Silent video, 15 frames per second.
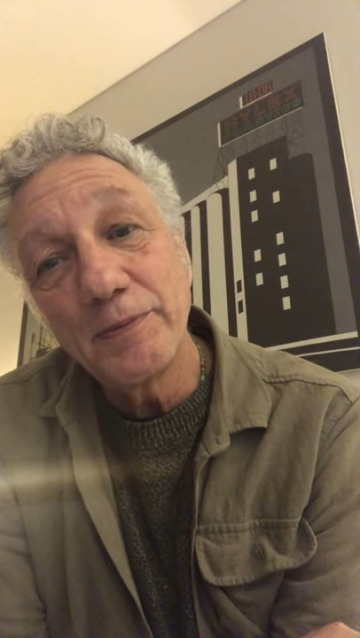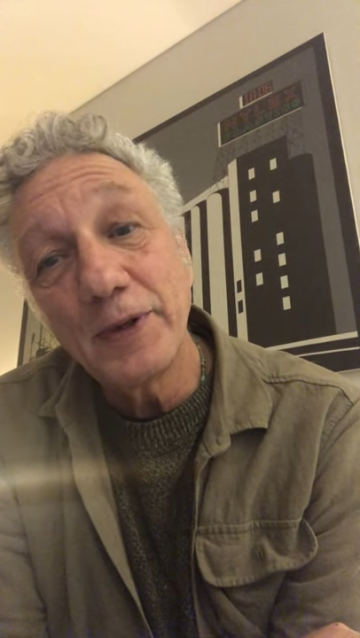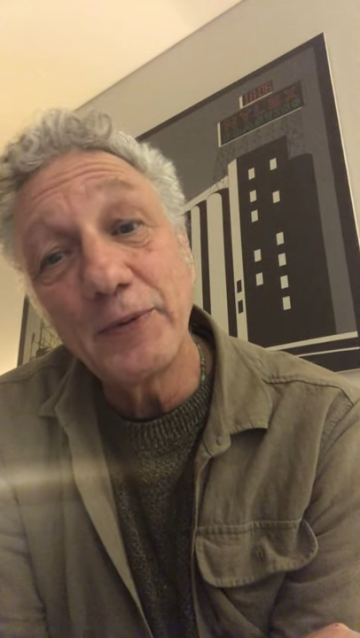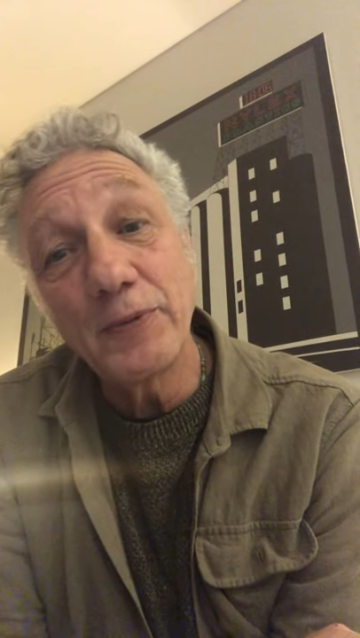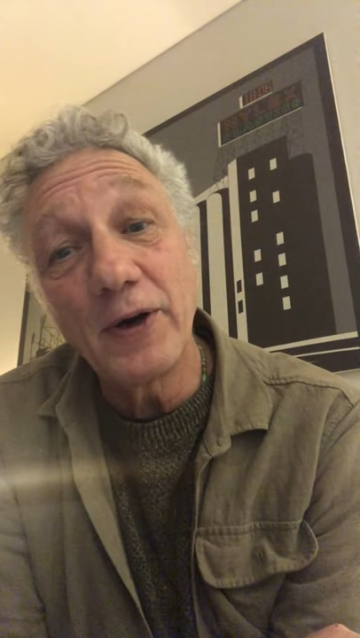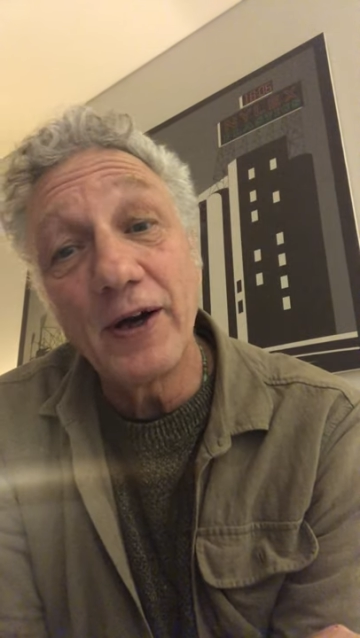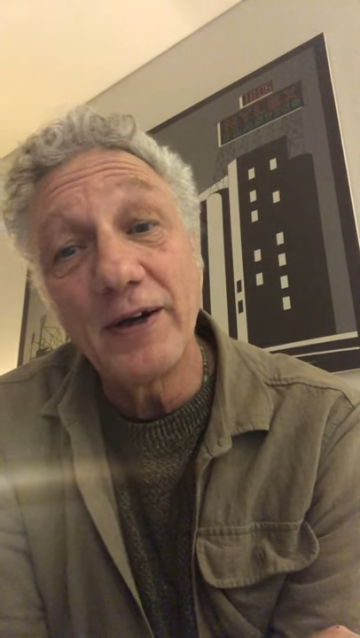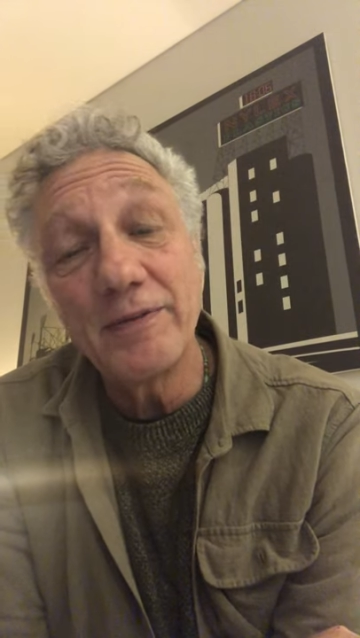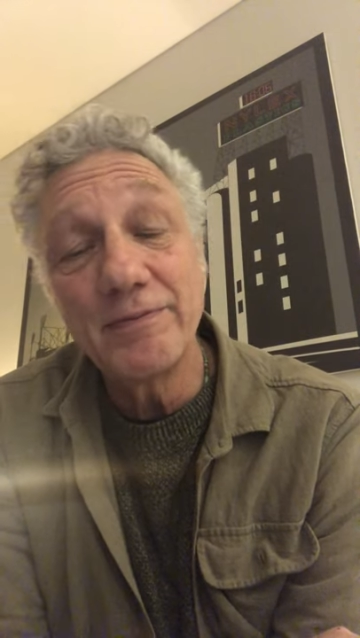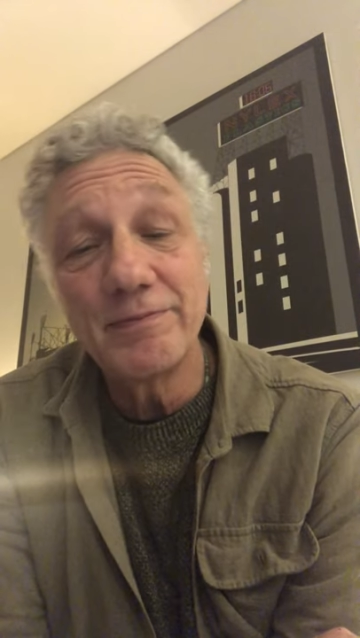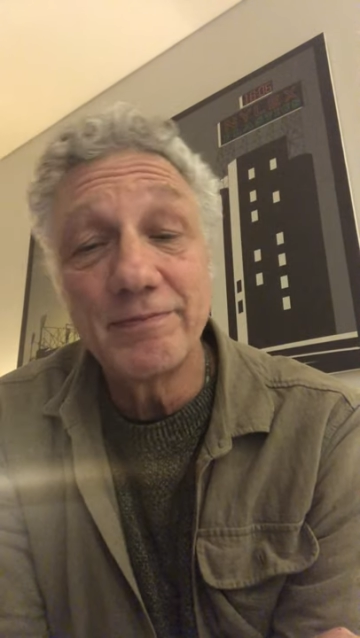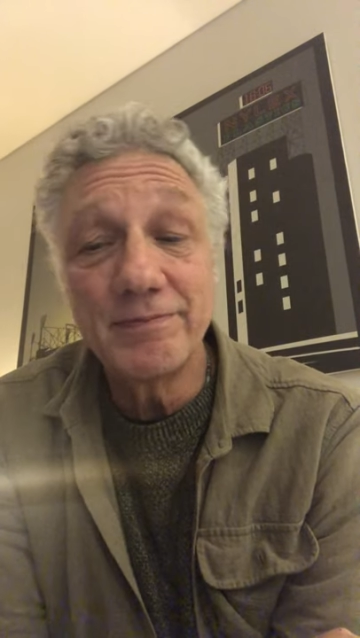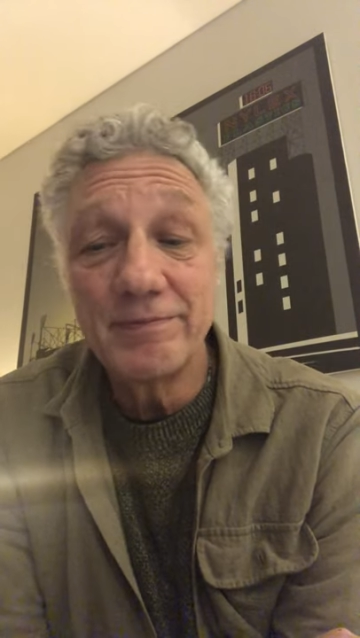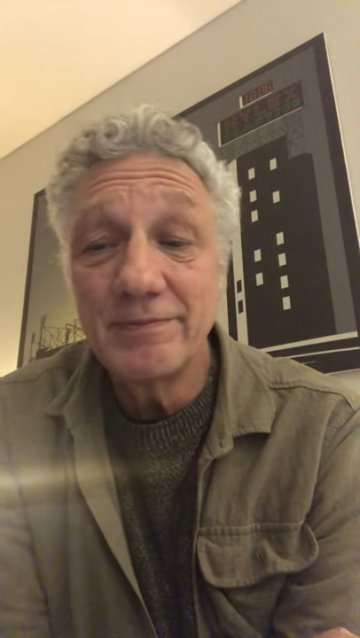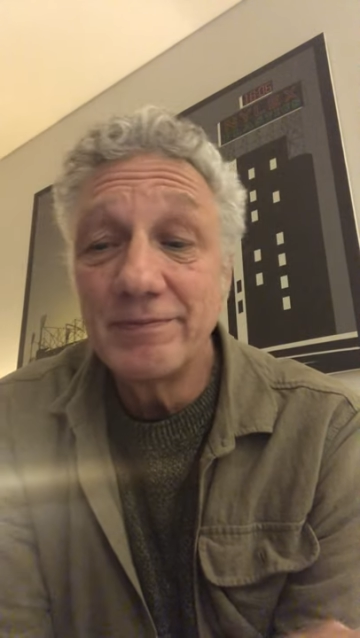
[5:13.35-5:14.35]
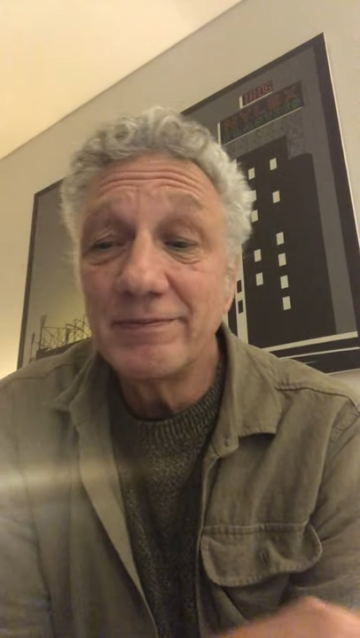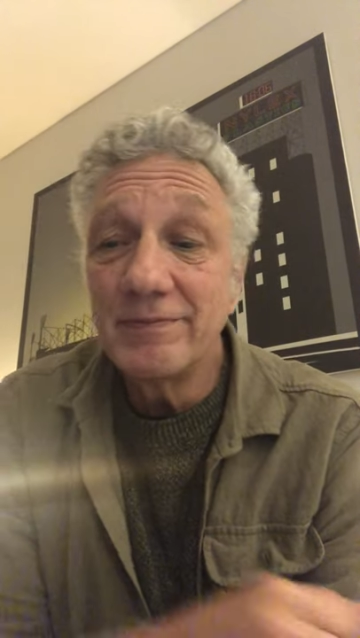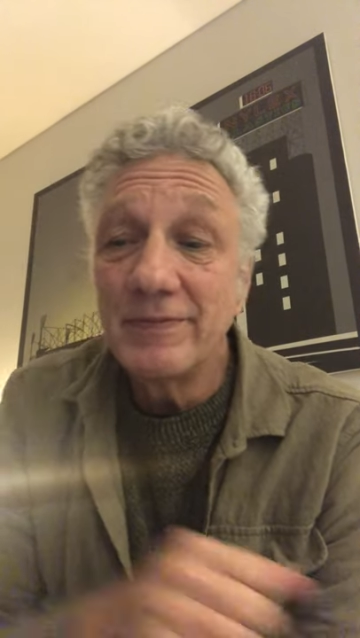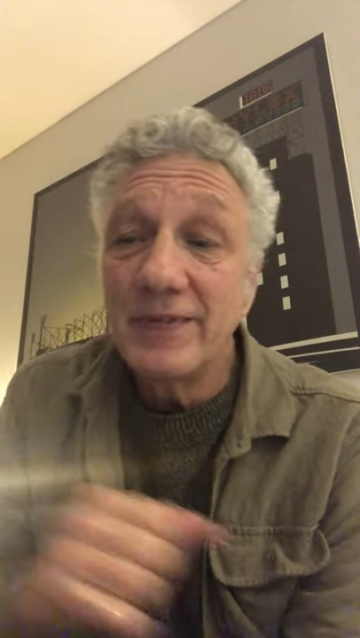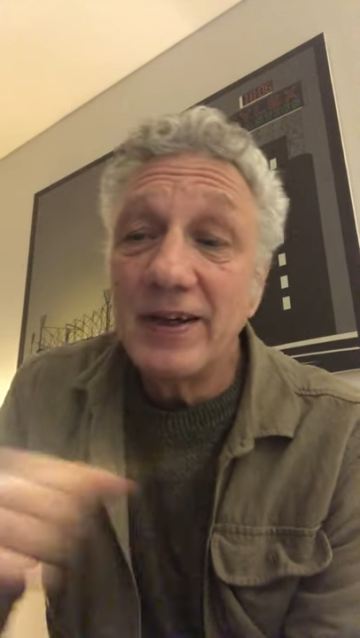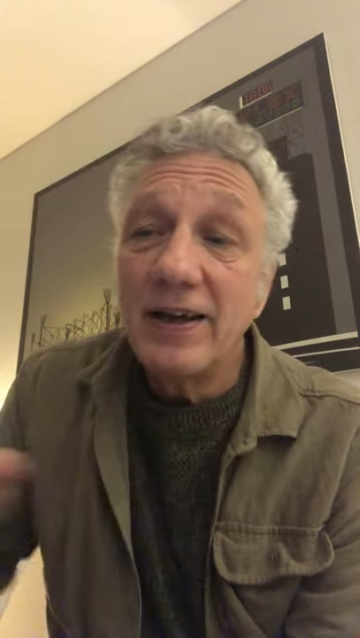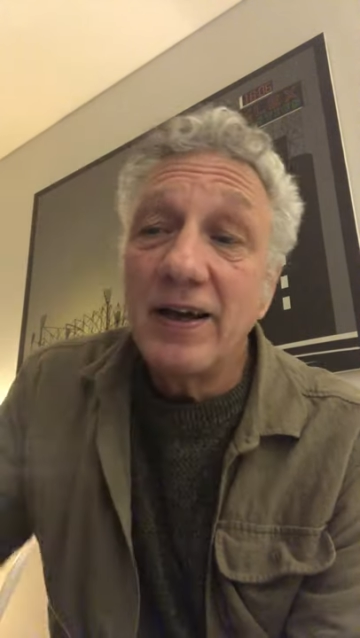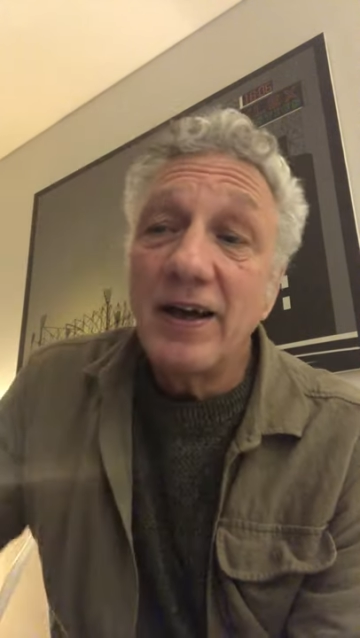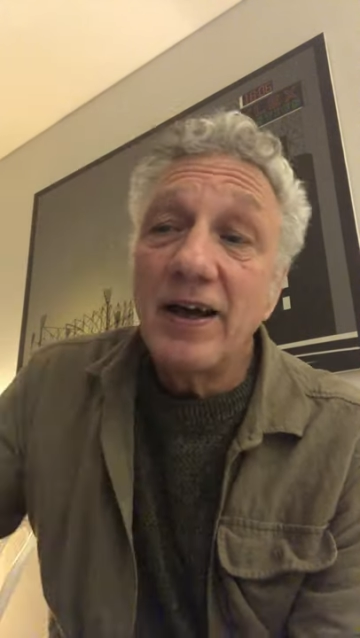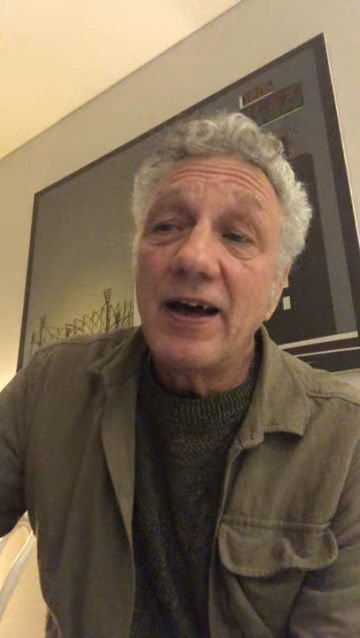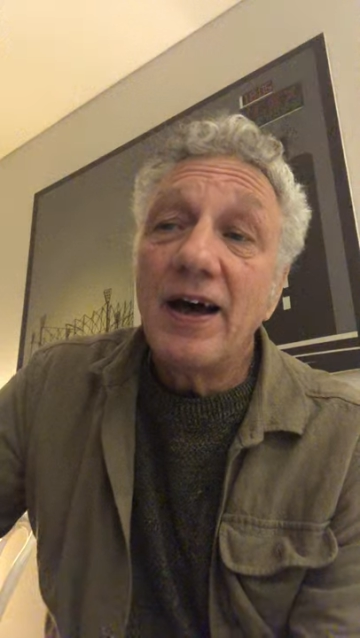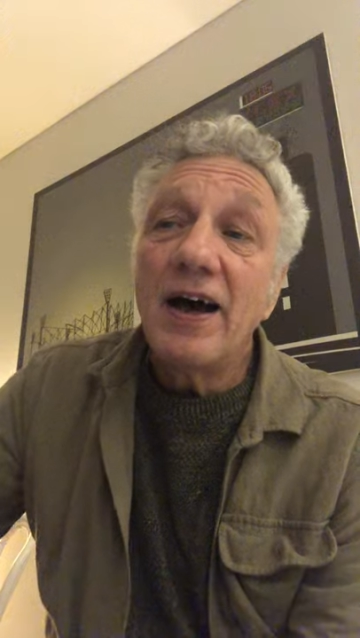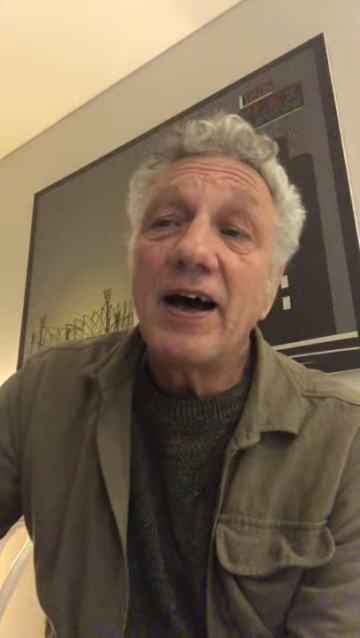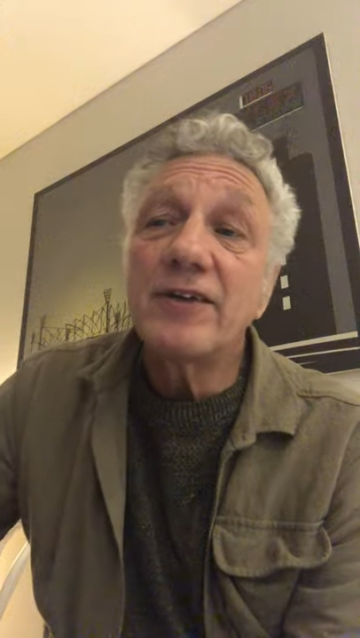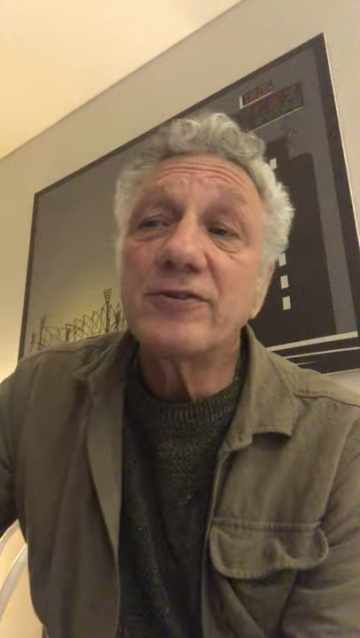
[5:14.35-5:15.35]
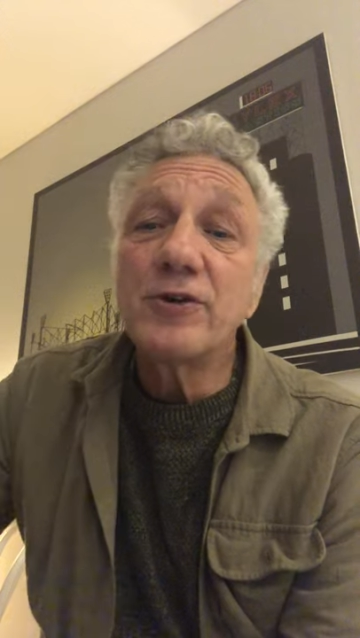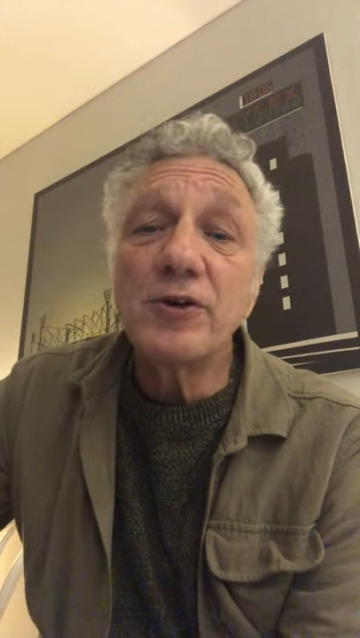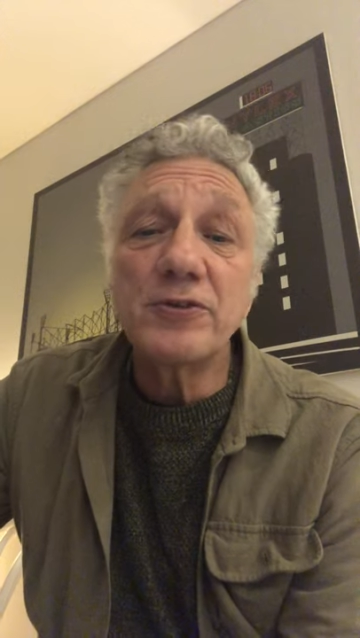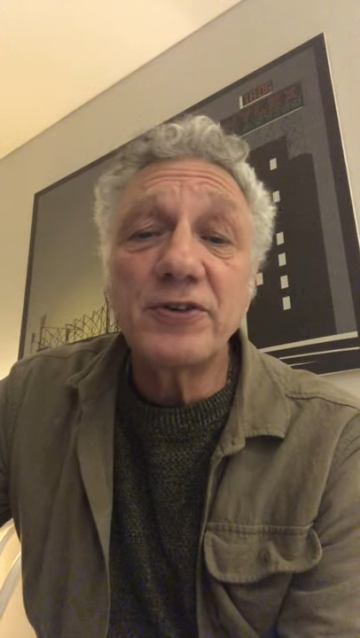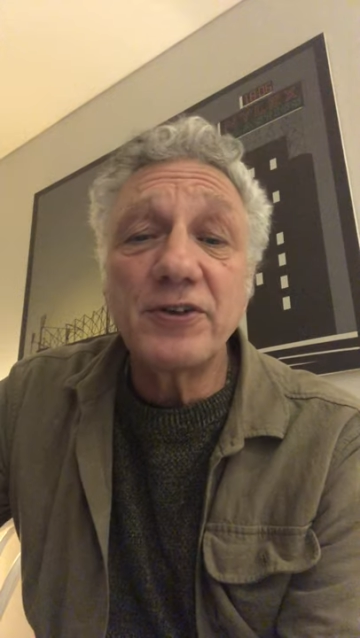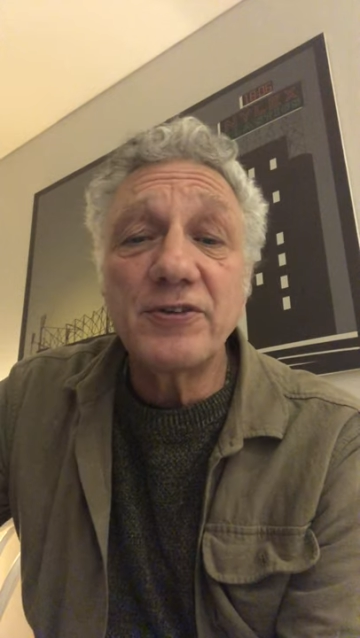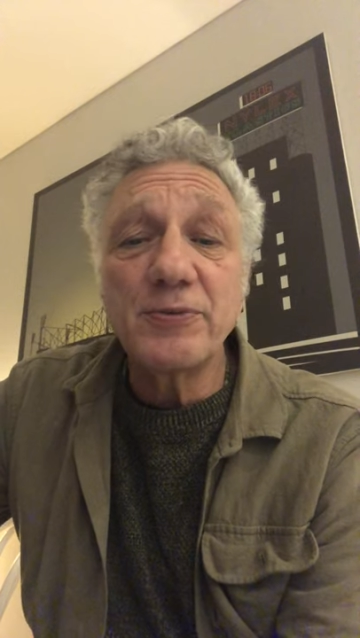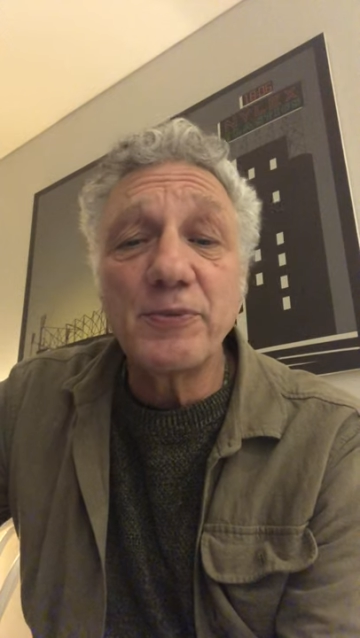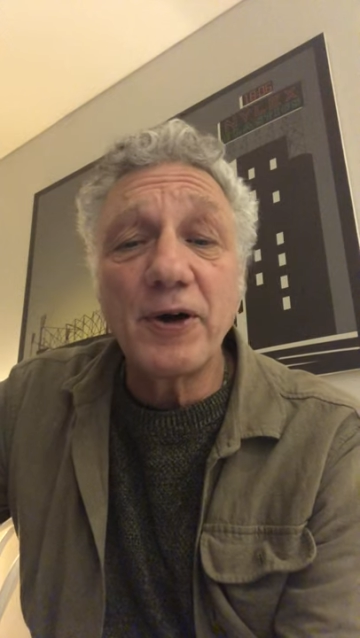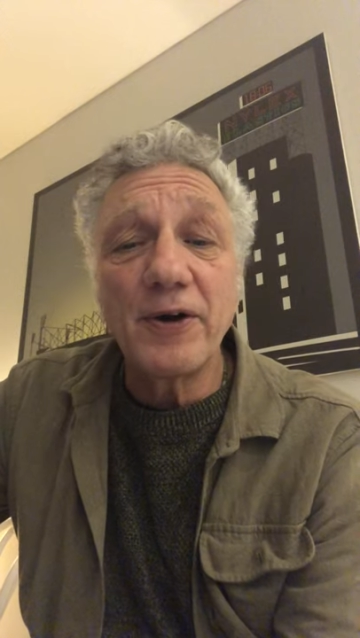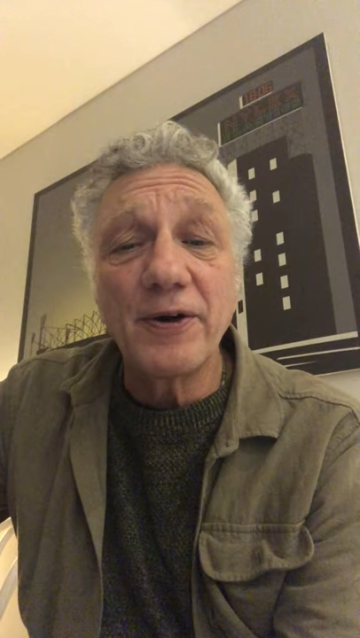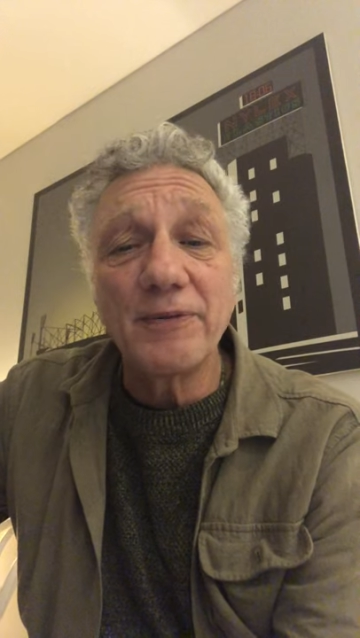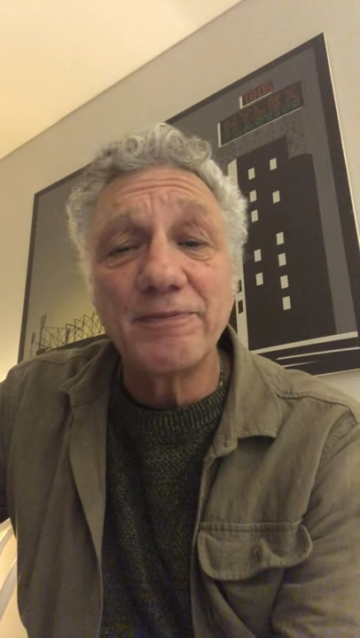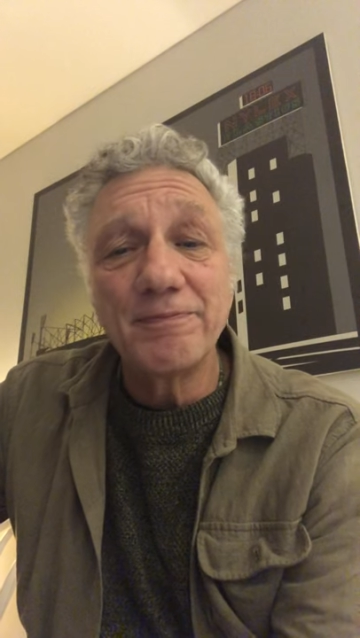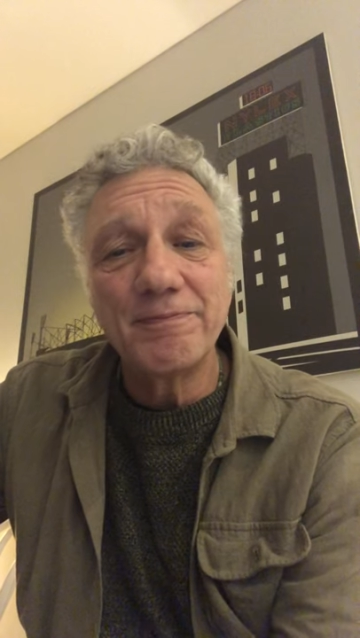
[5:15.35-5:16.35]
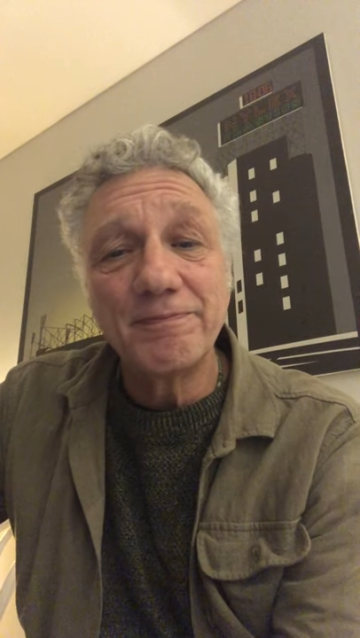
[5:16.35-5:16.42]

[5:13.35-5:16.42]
Meanwhile, I'll talk to you tomorrow.